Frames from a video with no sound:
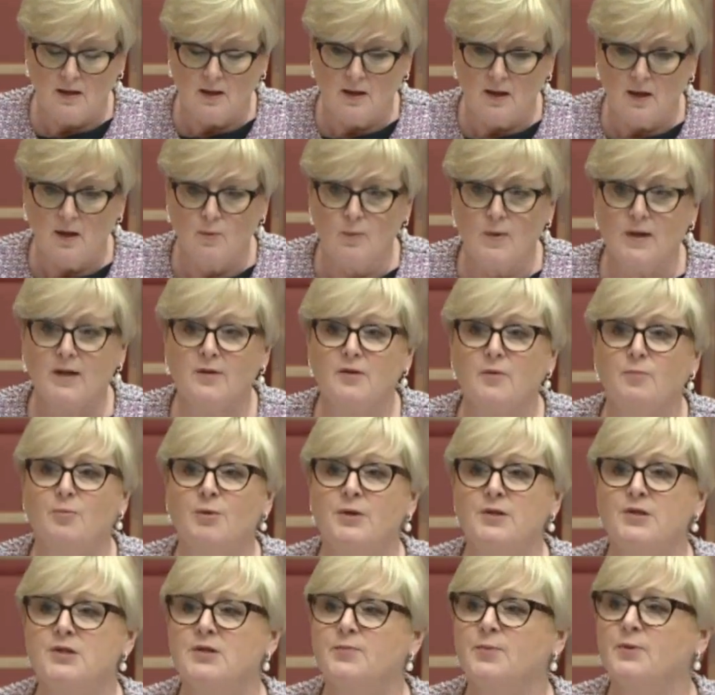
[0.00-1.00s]
And one of the
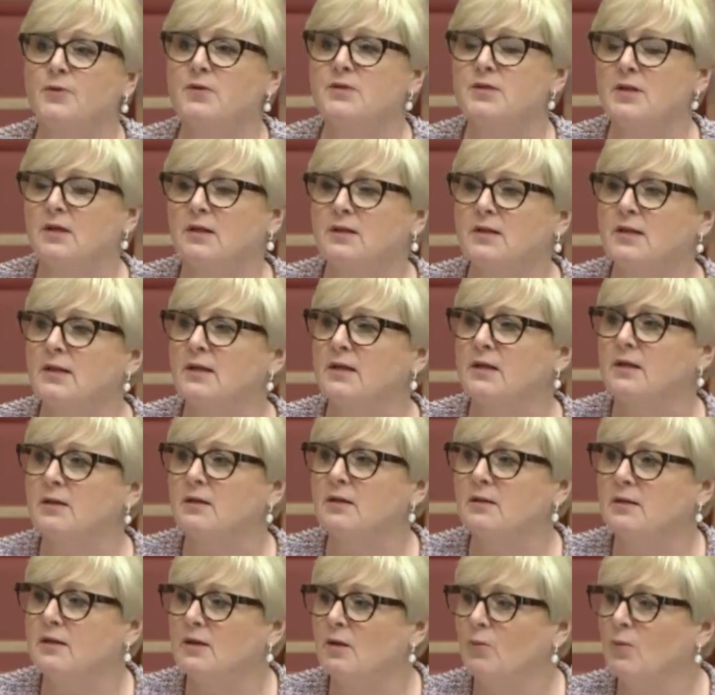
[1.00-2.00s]
principles I
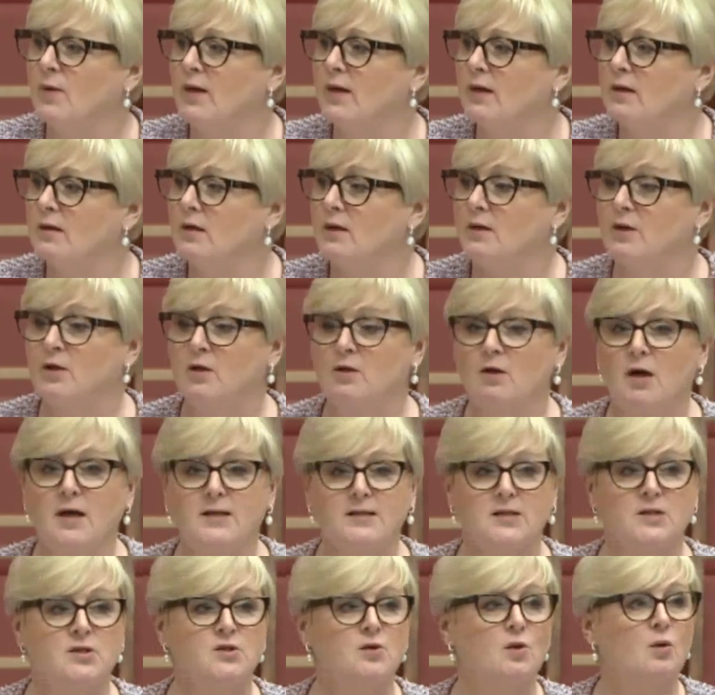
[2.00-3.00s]
think that
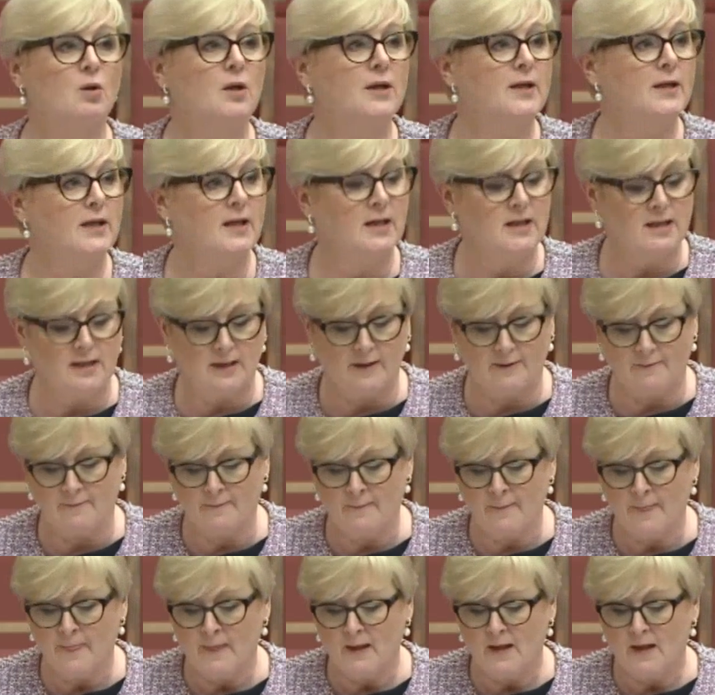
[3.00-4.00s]
unites us all in here
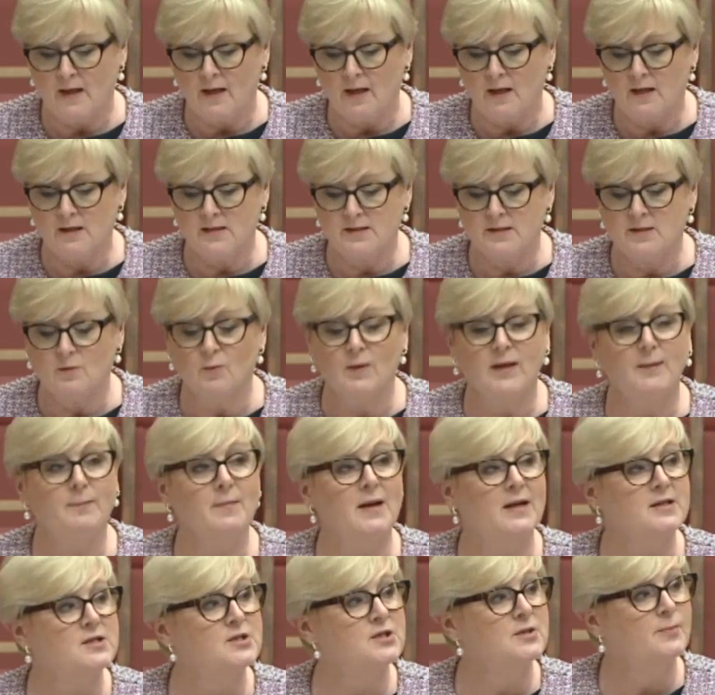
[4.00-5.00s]
is that we
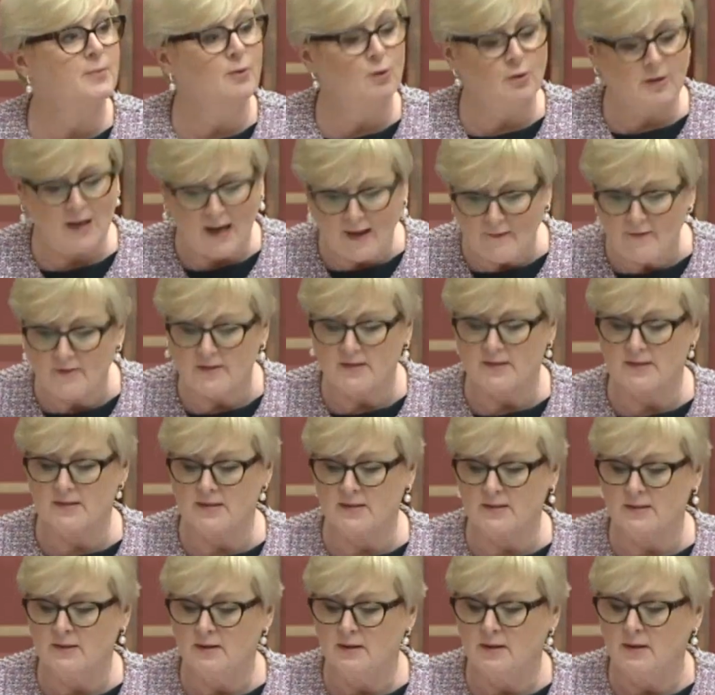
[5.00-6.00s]
must support
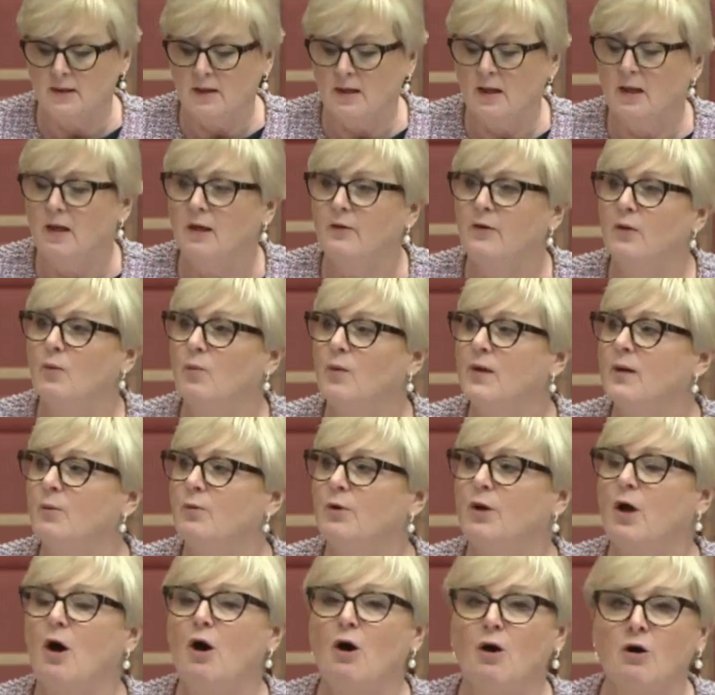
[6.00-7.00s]
others that we
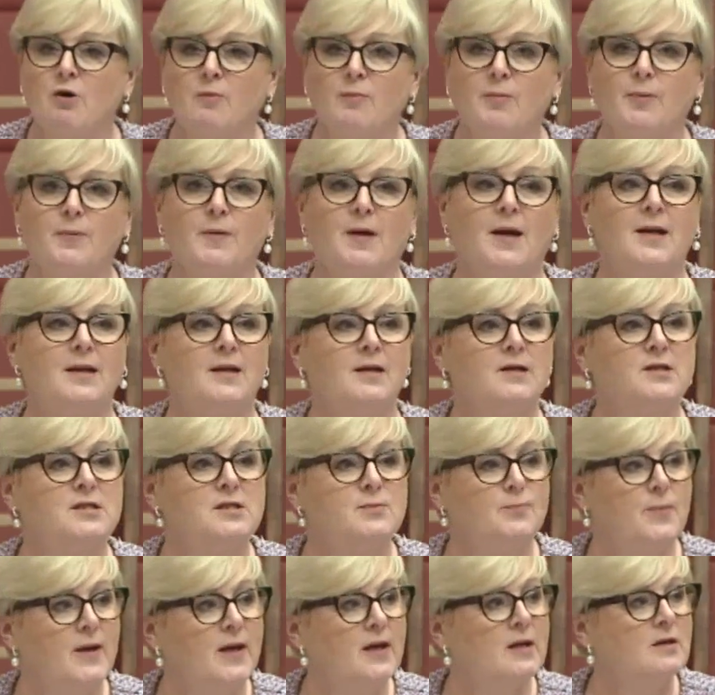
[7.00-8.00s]
would hope and
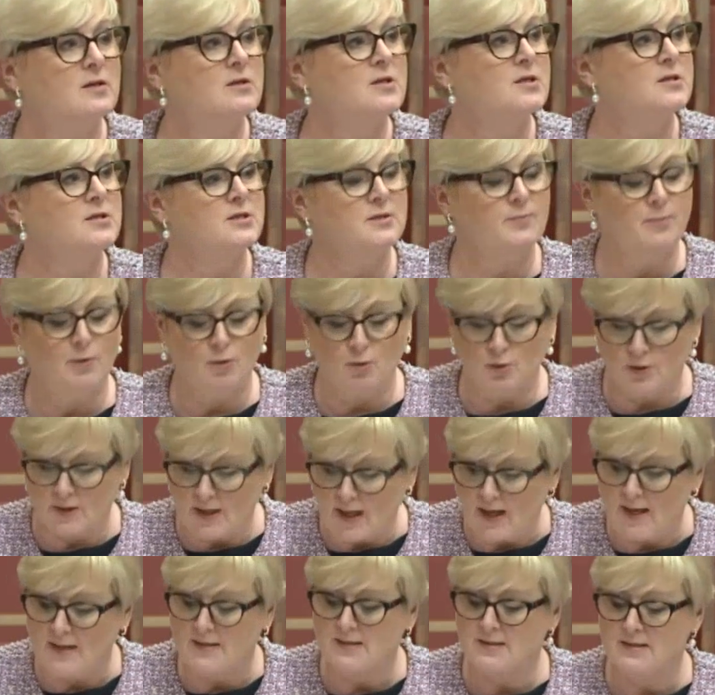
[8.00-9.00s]
expect to support
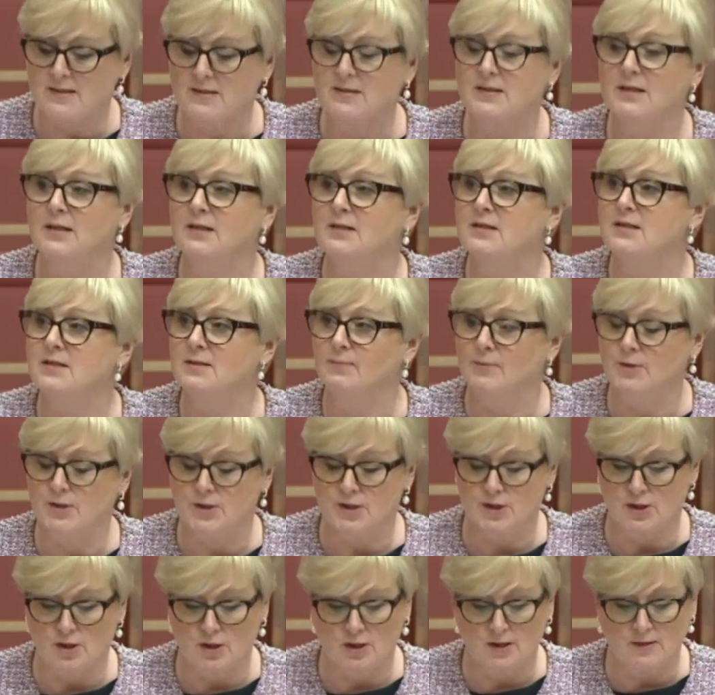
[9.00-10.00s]
us in similar
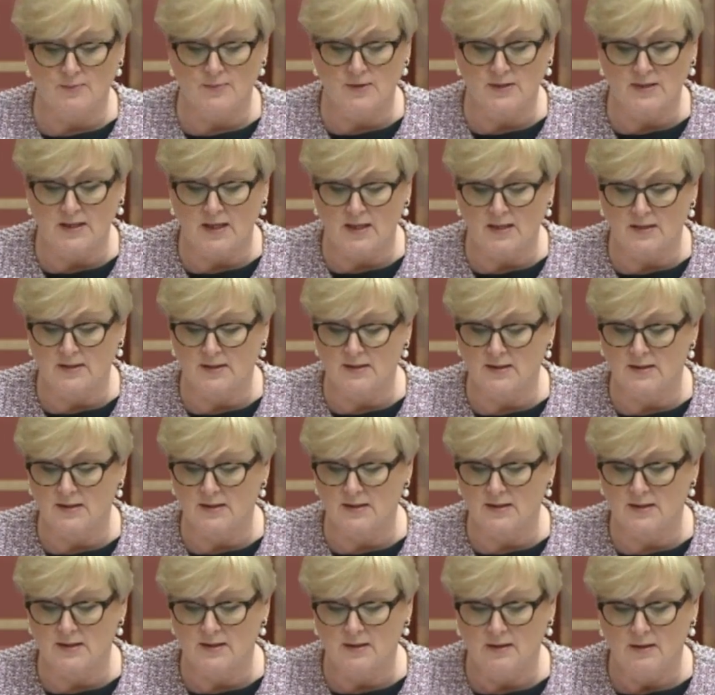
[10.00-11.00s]

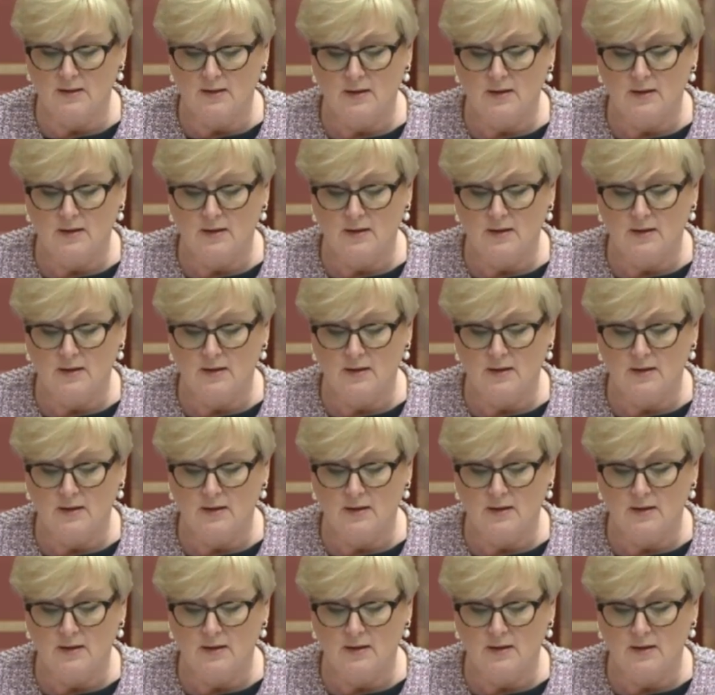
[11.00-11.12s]
circumstances.